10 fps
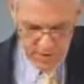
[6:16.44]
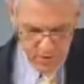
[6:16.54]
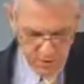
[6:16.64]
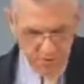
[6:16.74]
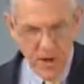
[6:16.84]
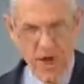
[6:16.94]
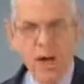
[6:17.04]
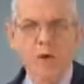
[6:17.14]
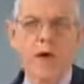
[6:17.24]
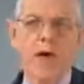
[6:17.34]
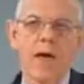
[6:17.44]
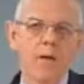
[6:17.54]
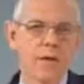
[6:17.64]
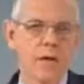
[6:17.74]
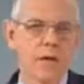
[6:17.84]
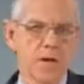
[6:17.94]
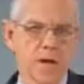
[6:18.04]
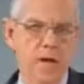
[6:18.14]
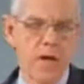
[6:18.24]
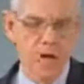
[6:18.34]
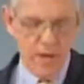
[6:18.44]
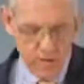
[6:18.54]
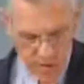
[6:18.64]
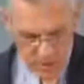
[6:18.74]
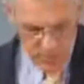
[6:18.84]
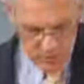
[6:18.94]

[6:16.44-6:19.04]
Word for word: would follow ethically that we would